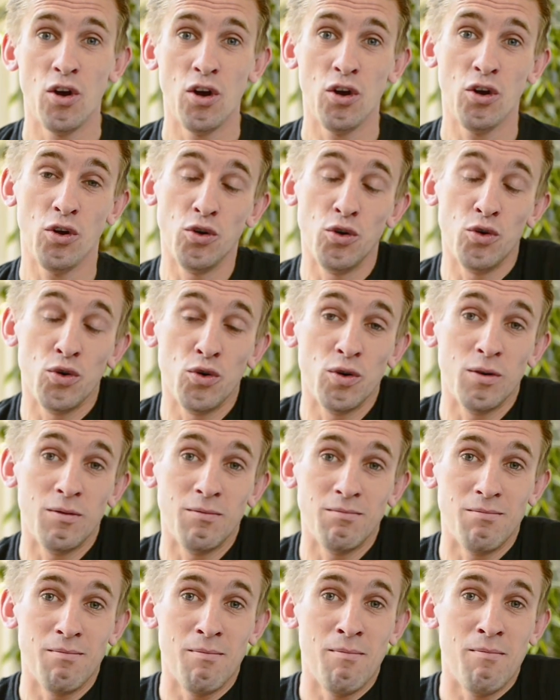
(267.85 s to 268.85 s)
who
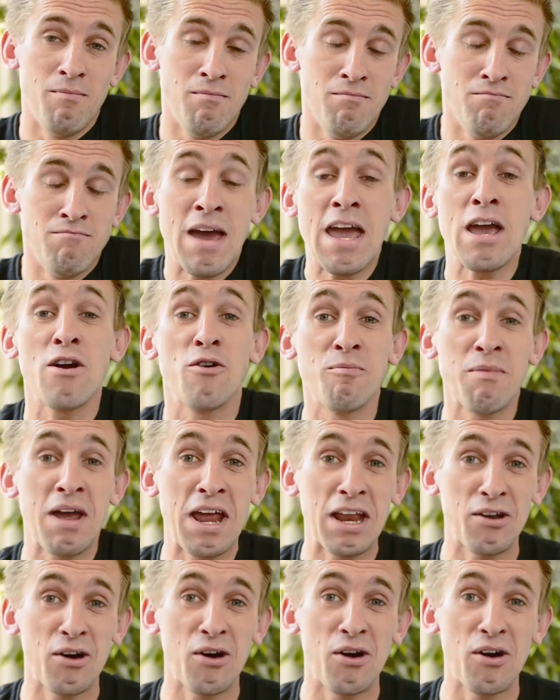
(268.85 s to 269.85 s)
may or may
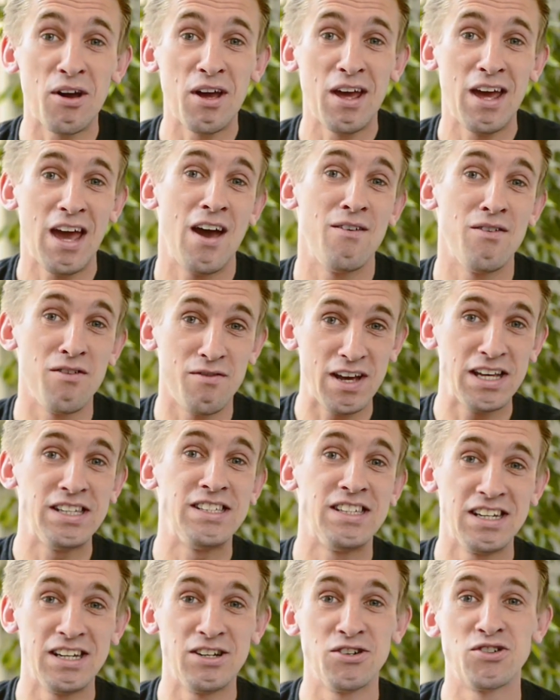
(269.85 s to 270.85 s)
not have a
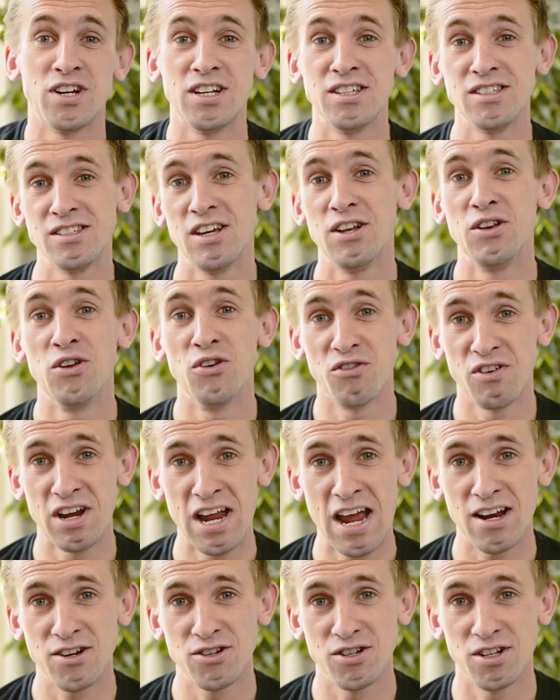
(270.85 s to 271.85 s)
vested interest in your
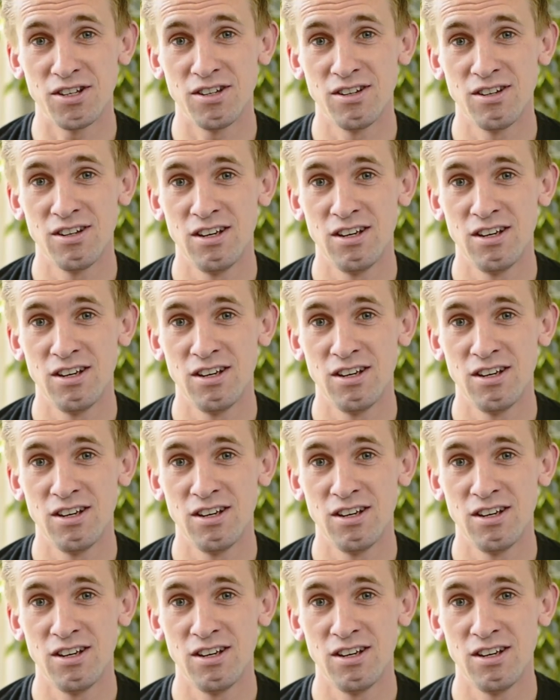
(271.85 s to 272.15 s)
reaction.